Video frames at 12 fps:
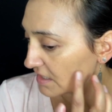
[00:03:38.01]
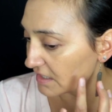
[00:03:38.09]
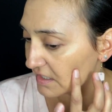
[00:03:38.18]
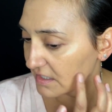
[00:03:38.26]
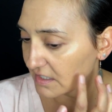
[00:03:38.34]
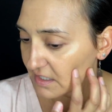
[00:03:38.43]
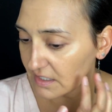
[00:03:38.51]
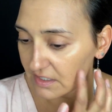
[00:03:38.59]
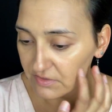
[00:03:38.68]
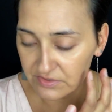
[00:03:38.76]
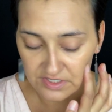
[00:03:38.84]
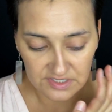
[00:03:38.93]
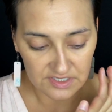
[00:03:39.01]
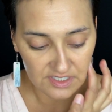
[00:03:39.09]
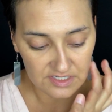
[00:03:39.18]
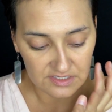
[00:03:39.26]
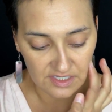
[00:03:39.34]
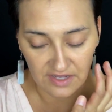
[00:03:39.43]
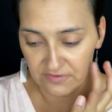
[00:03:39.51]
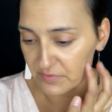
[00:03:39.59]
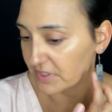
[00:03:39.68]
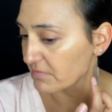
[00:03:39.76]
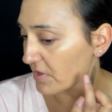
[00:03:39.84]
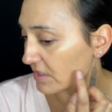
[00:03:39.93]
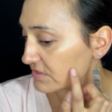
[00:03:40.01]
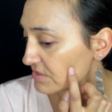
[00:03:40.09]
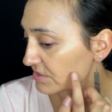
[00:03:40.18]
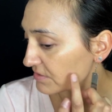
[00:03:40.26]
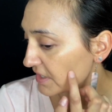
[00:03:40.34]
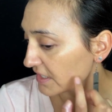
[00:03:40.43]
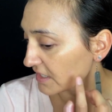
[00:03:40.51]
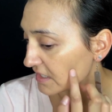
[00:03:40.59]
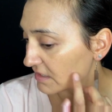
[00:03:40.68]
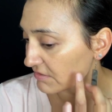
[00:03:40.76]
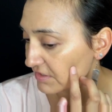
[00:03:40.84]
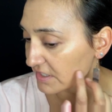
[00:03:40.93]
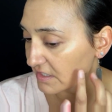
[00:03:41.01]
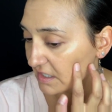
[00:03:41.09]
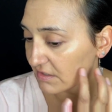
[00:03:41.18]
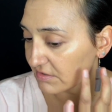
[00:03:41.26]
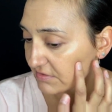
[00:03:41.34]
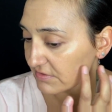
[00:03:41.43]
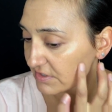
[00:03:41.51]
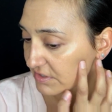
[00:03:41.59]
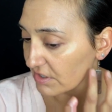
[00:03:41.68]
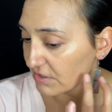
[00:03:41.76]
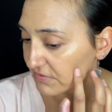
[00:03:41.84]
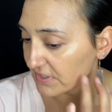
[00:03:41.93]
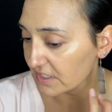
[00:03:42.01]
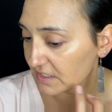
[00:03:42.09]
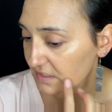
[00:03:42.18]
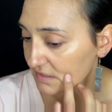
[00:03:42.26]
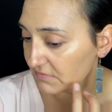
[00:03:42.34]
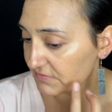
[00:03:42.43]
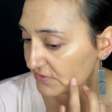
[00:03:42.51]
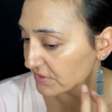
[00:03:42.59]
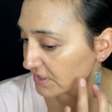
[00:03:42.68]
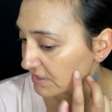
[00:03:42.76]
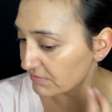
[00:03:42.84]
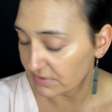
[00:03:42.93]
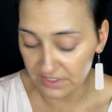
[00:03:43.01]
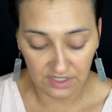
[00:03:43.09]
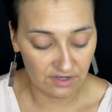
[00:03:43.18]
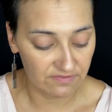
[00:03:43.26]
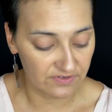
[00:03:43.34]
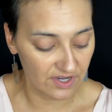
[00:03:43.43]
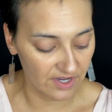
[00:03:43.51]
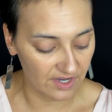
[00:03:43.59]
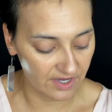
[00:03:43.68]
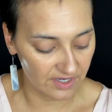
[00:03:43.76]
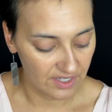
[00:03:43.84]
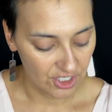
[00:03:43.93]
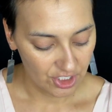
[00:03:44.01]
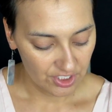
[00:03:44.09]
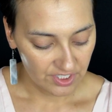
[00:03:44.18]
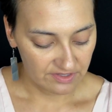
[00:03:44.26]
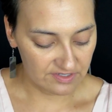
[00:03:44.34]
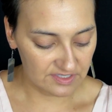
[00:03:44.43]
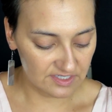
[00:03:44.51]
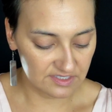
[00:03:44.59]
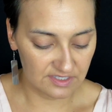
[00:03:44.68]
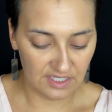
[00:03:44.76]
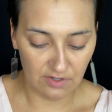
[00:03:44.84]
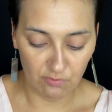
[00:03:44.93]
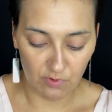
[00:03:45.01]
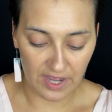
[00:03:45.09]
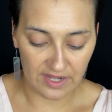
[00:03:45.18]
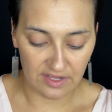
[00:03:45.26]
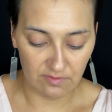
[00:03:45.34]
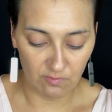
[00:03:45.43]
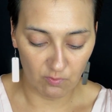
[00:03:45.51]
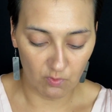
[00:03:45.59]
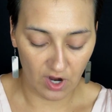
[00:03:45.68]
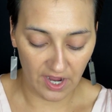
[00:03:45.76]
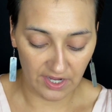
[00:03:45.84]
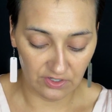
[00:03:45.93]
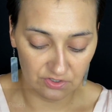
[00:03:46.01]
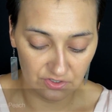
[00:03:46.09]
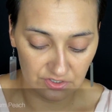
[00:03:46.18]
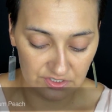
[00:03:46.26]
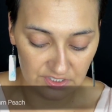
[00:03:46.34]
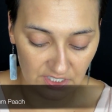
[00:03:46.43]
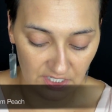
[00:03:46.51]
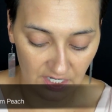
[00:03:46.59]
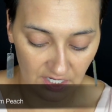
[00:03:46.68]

what is this? I have a big monster right here that I don't even know if I can fully get rid of. This is the Wet n Wild